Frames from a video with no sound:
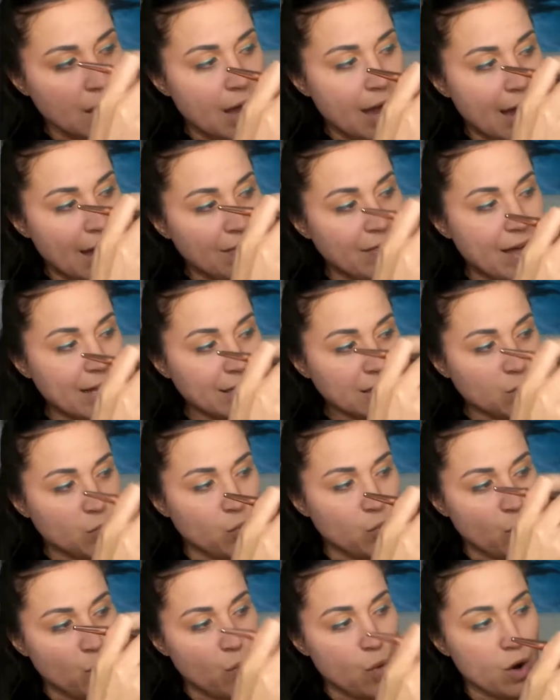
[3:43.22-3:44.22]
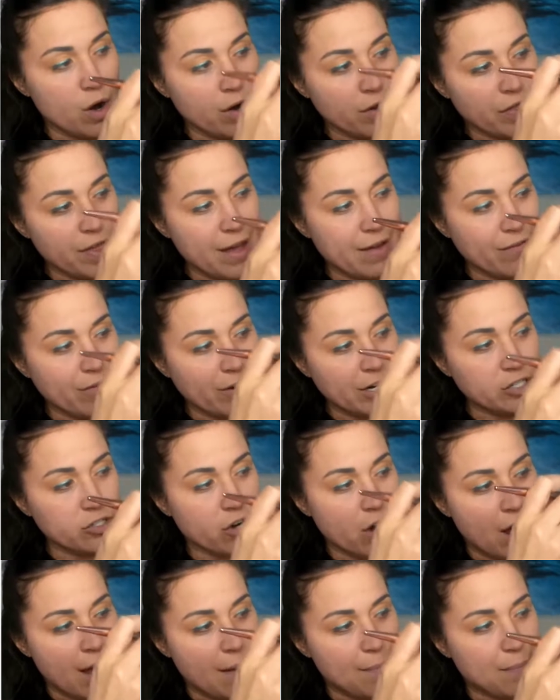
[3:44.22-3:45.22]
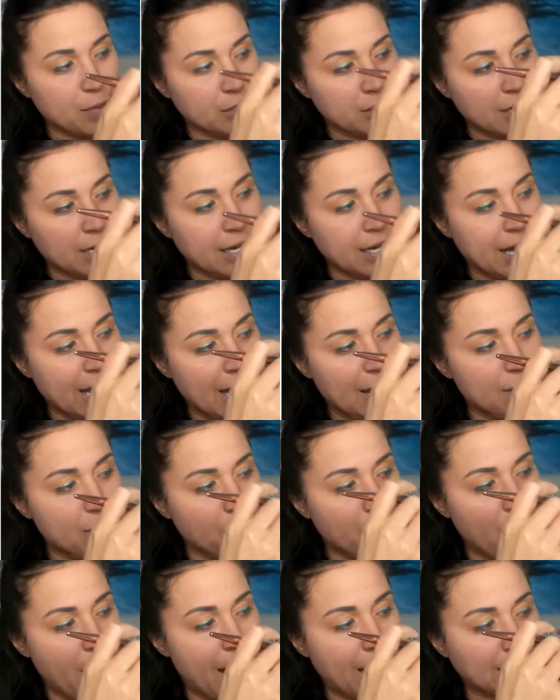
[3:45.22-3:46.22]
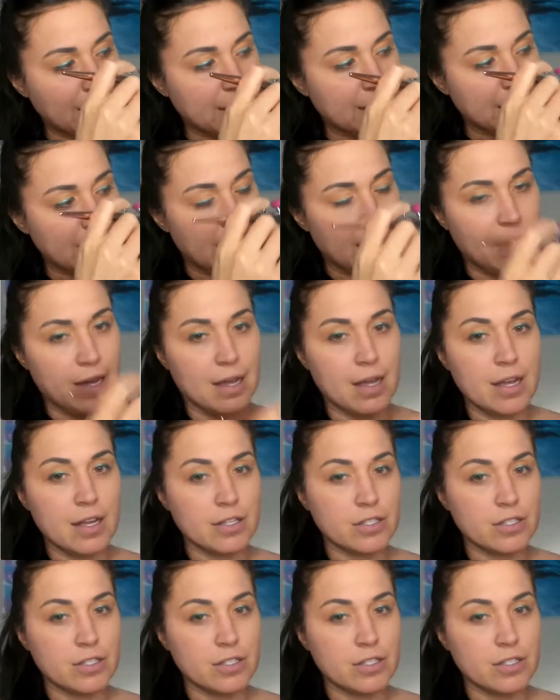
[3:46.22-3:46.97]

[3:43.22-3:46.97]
And that's worth every drop to get practicing.